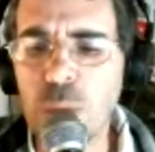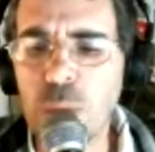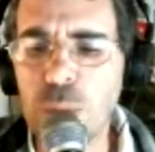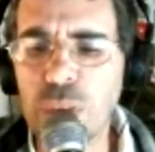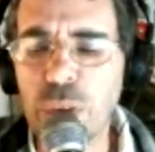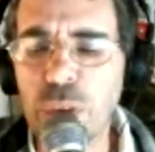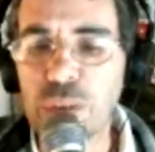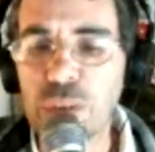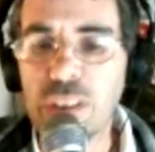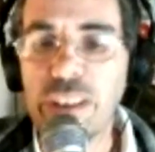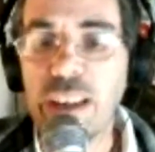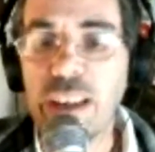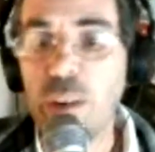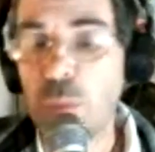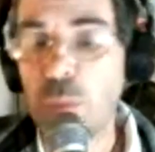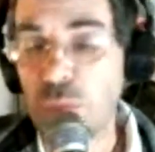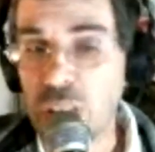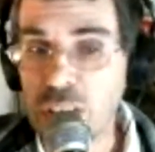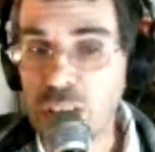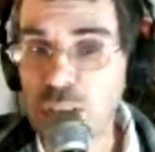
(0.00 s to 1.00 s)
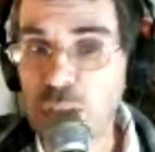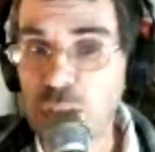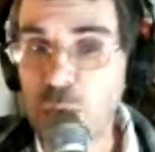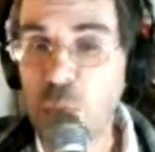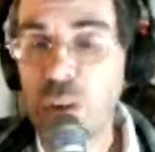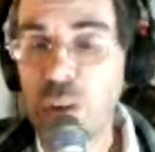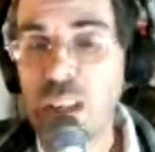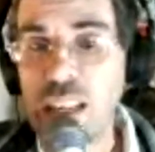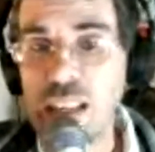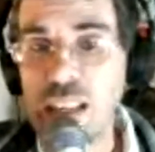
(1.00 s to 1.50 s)
but there's data release
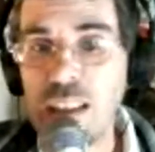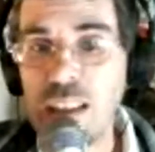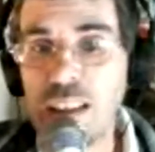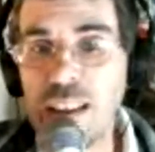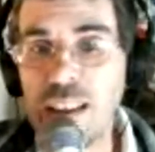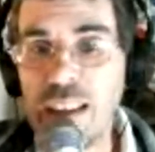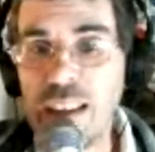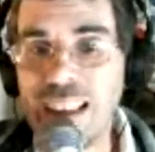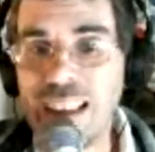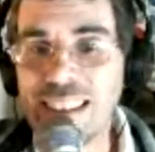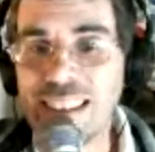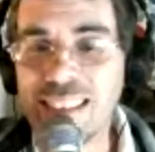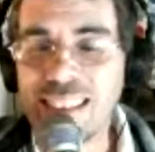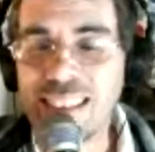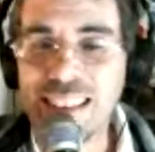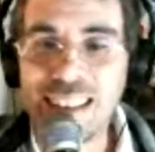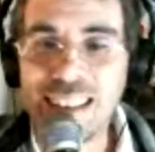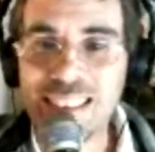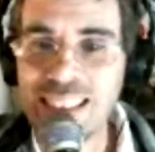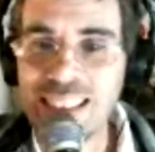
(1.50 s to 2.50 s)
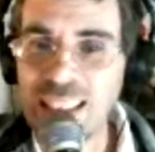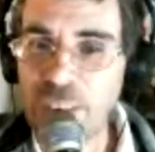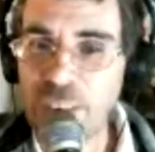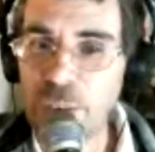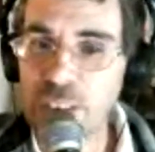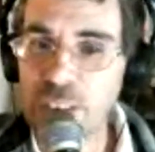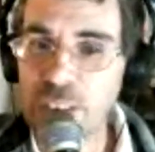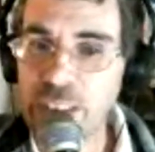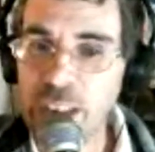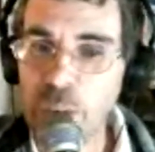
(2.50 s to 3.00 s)
3, and then I think
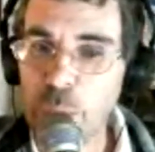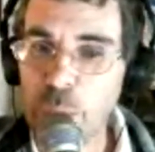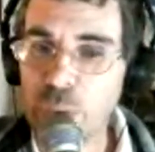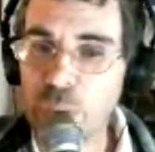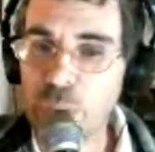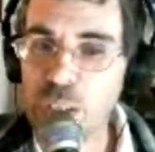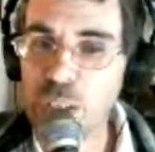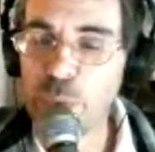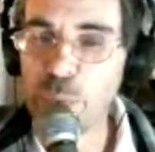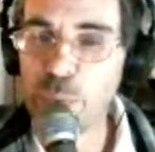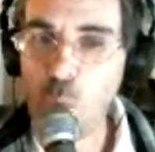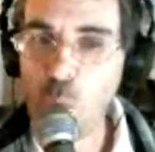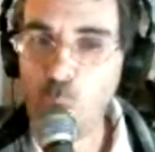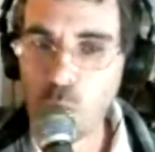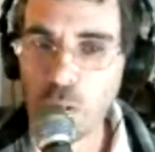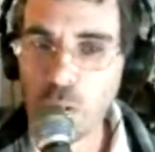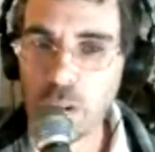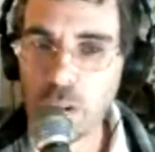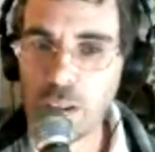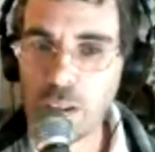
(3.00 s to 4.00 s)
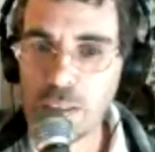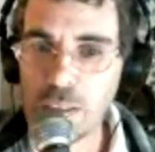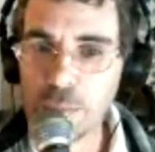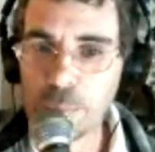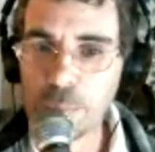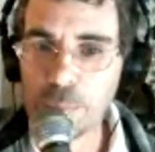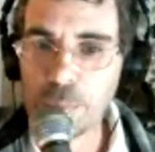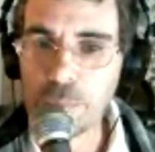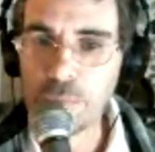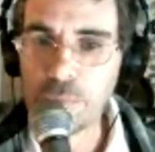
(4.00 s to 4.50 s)
there's a data release 4,
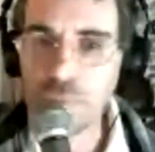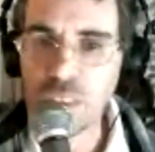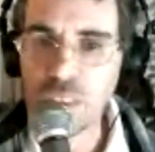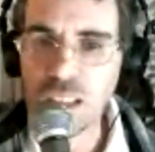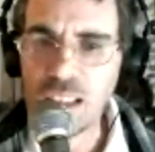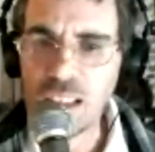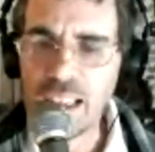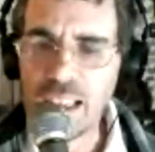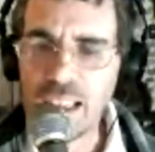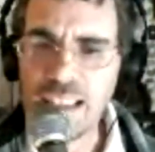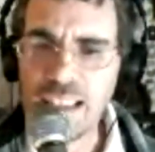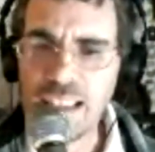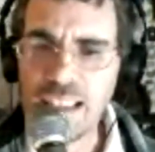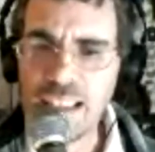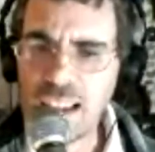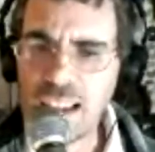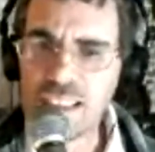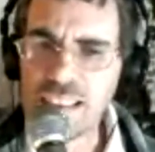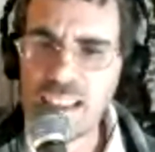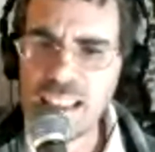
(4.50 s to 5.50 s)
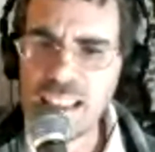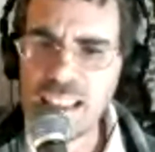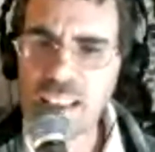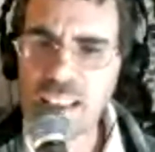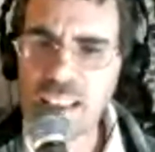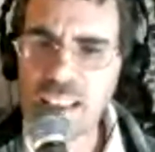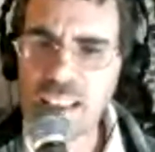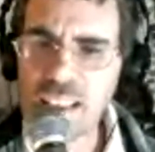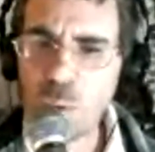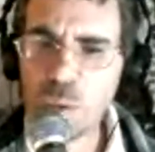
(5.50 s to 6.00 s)
and then I think
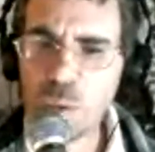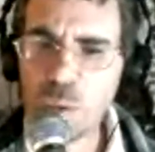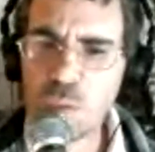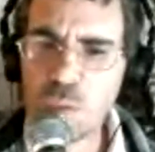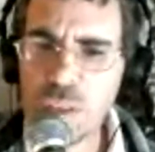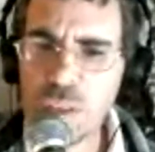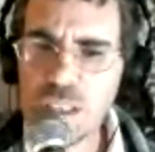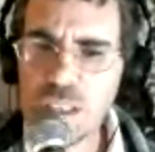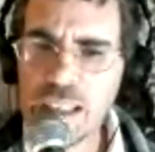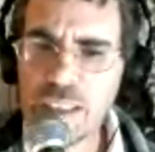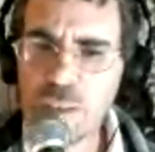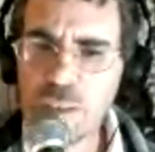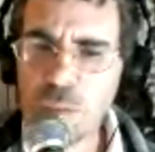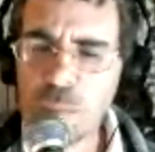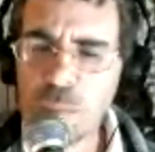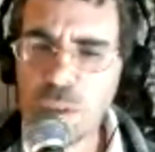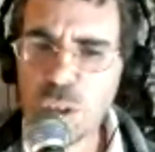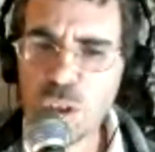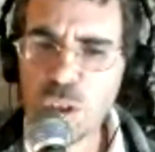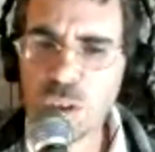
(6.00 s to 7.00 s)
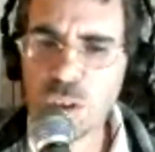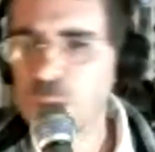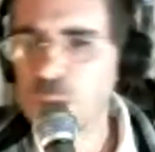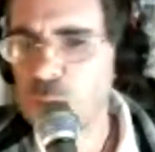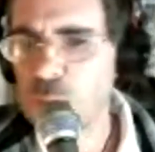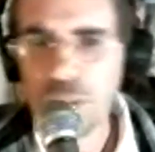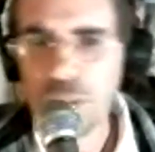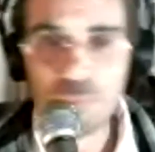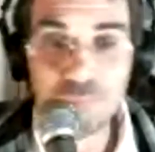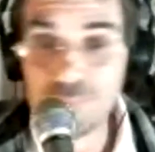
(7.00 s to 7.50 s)
that's supposed to be the end of
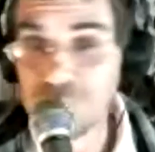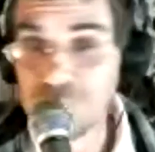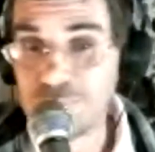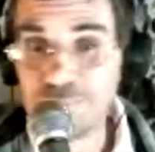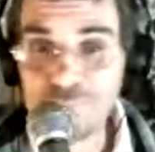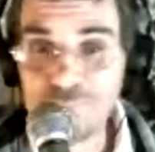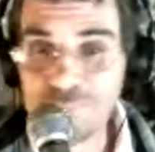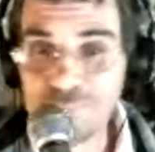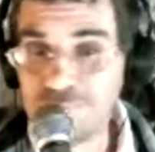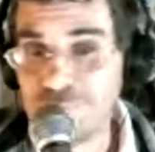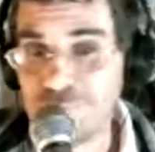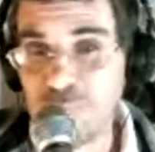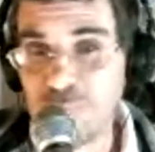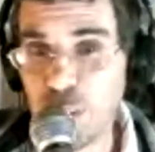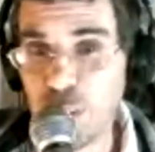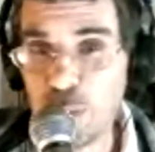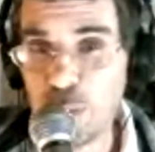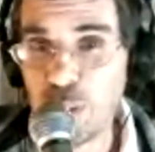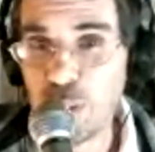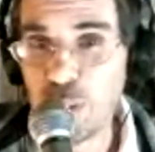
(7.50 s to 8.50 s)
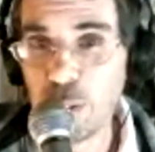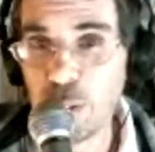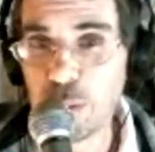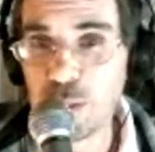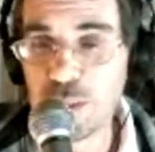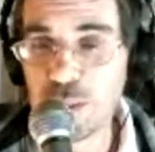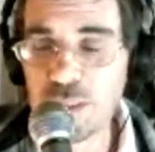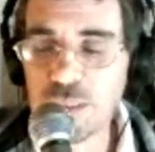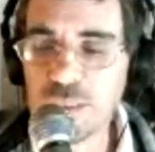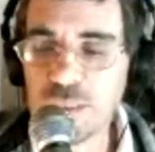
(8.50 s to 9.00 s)
mission, but who
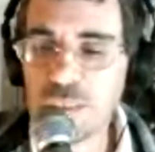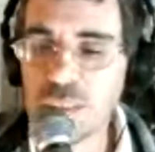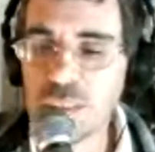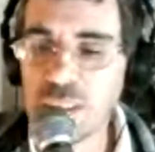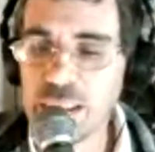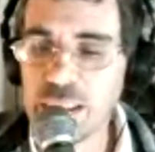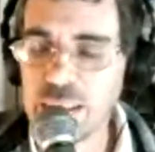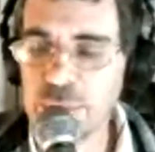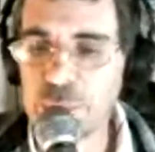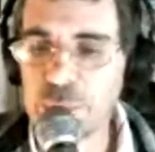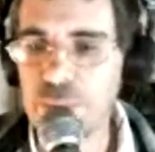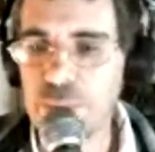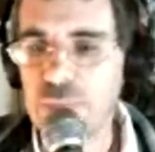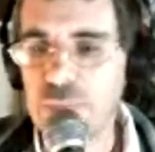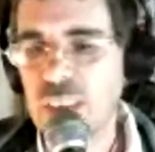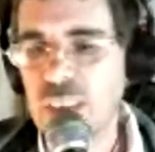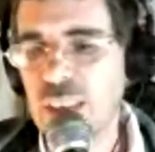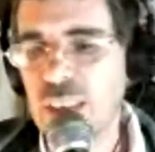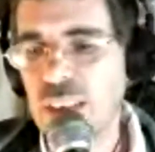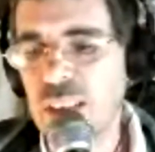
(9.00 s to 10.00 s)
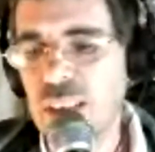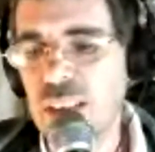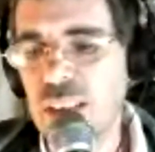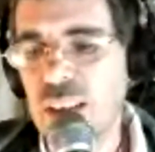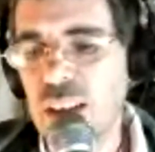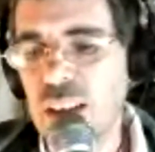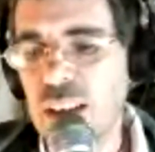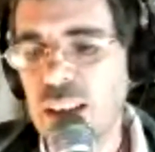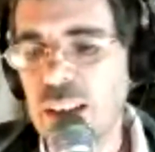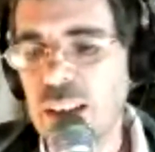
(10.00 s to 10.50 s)
knows, right?
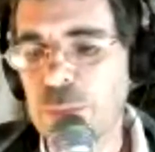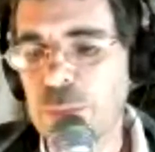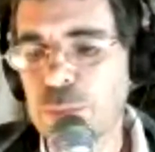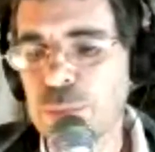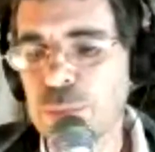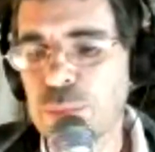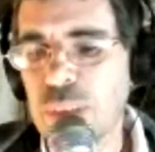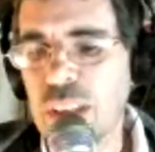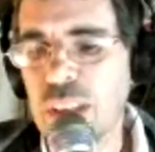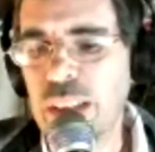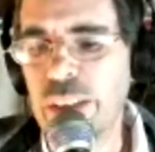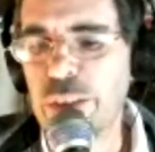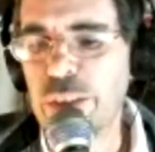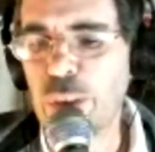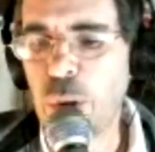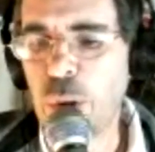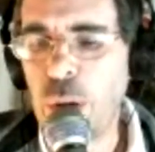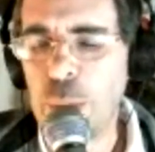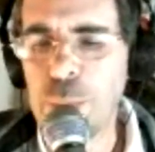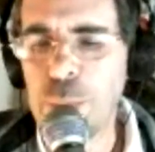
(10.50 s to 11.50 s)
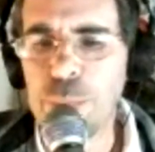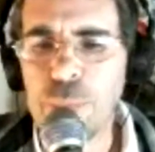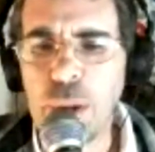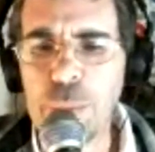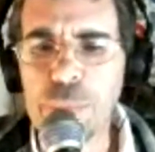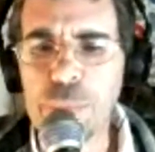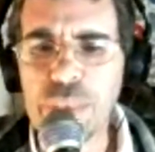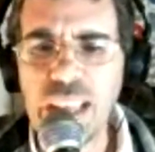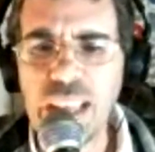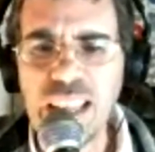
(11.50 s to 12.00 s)
So
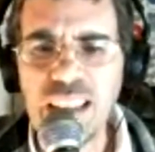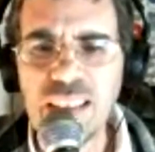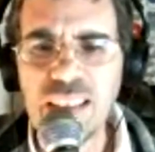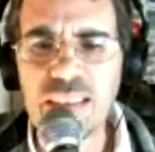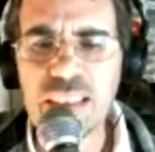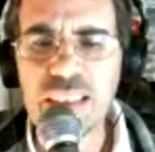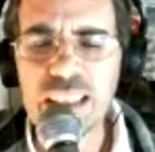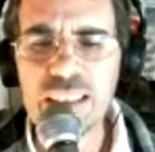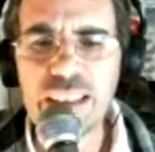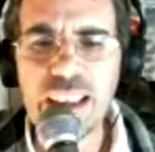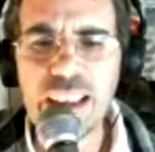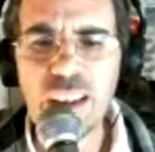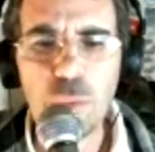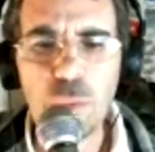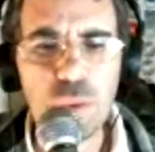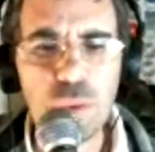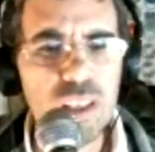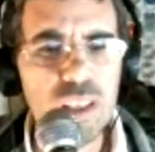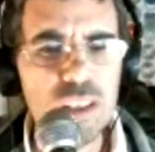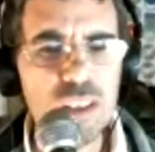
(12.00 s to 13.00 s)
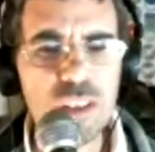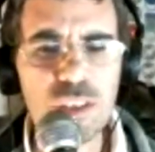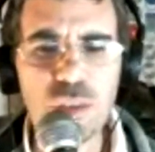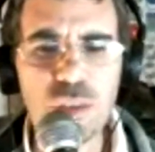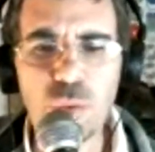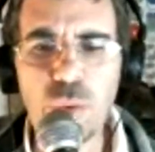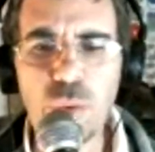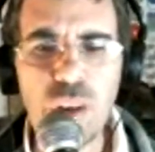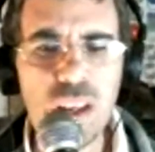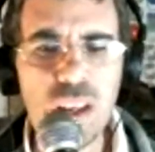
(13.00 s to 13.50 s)
I'm thinking the data release
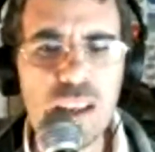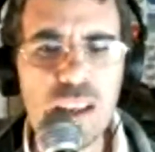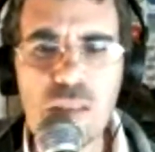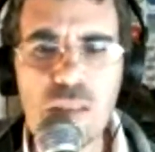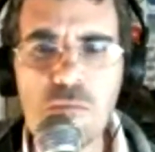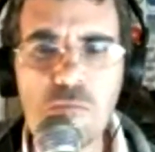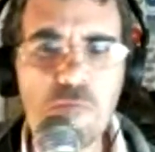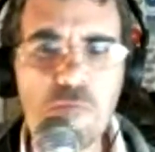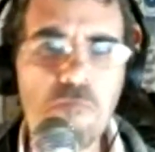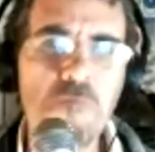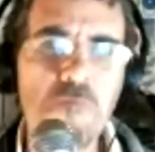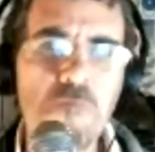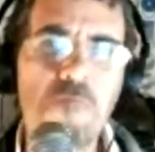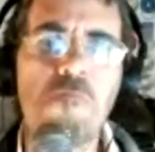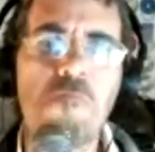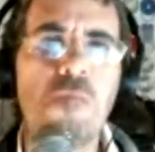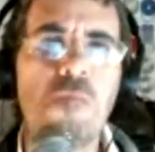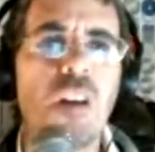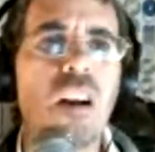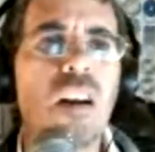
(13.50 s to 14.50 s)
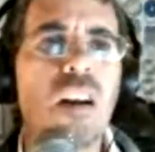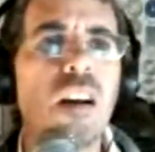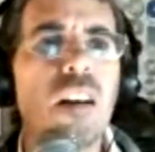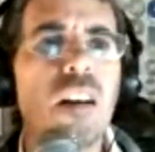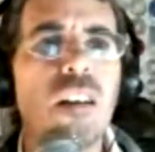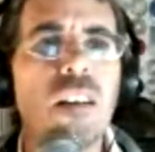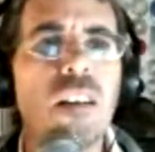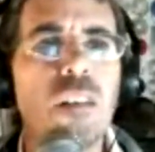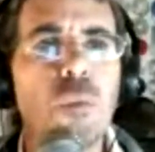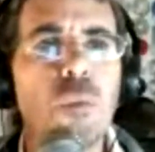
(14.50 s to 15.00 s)
3,
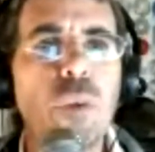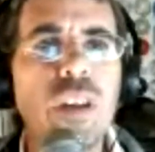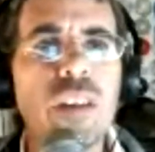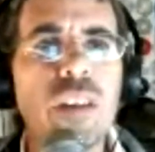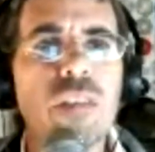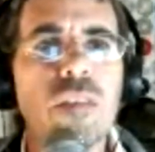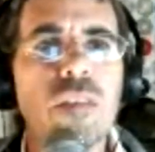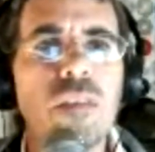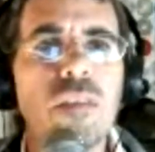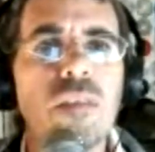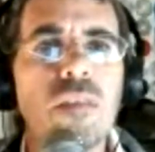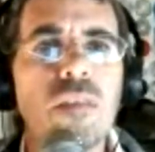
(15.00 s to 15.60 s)
we can